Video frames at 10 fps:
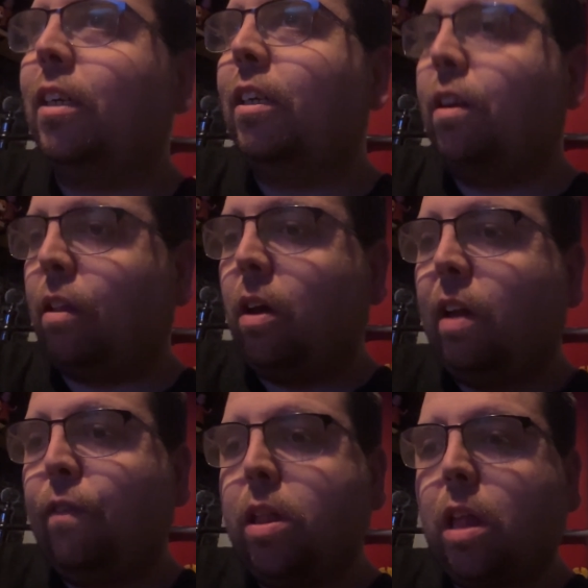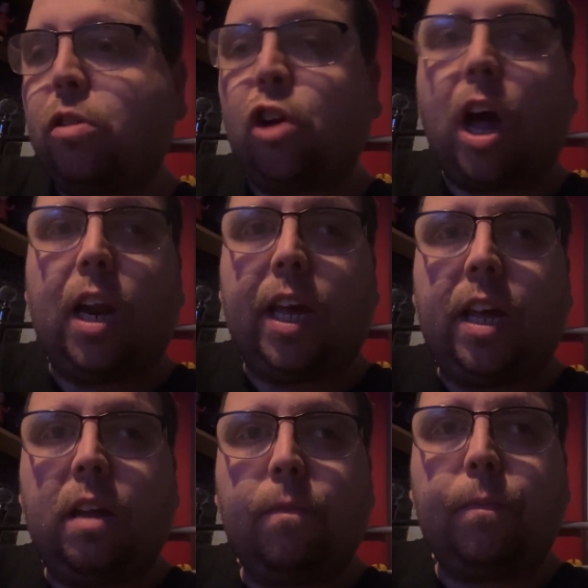So he visits
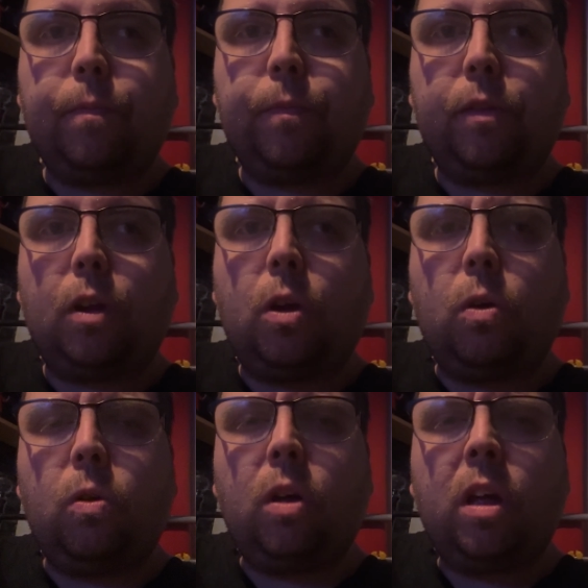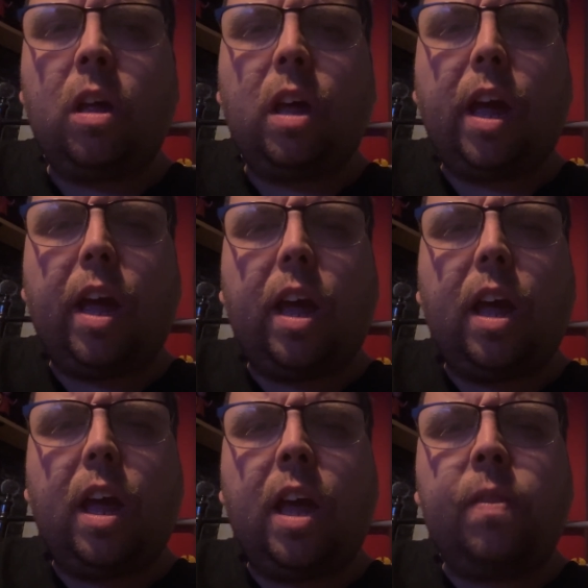Charlie, who,
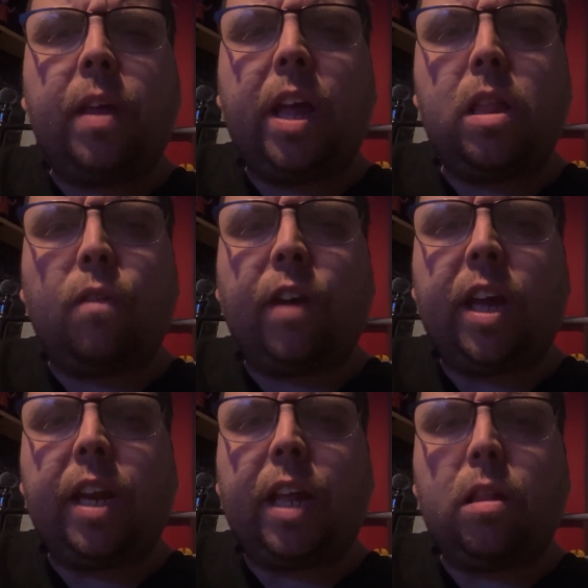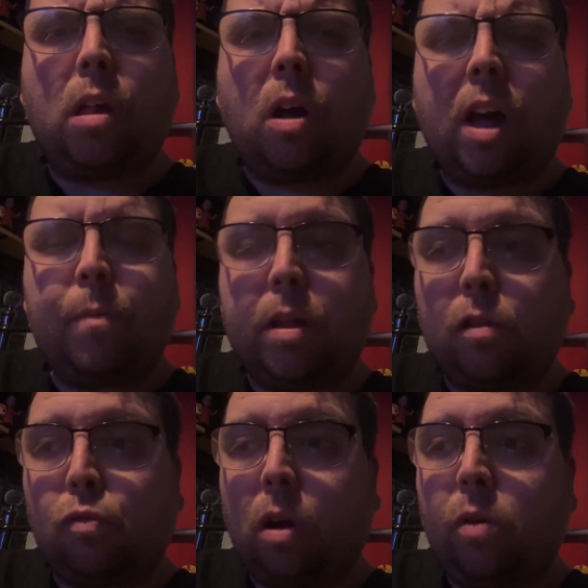in the intervening time, has
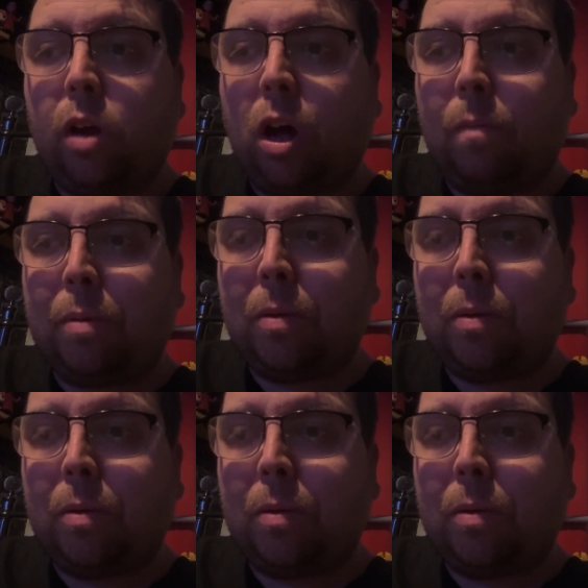grown up